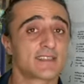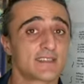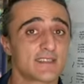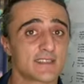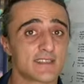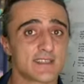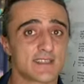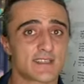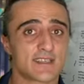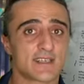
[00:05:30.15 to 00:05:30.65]
and
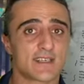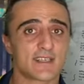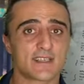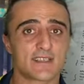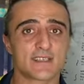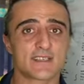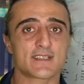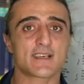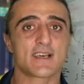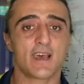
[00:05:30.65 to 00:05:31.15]
the
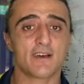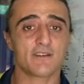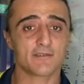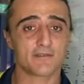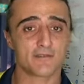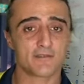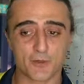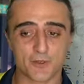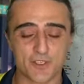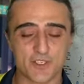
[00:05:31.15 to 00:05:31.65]
stars
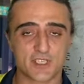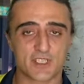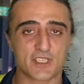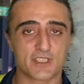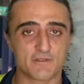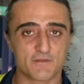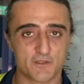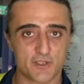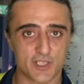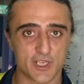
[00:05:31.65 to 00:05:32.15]
have
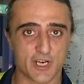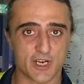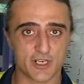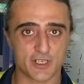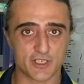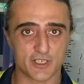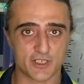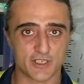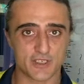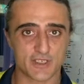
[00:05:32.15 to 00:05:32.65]
positive
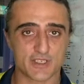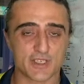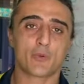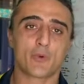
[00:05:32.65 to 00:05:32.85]
charges,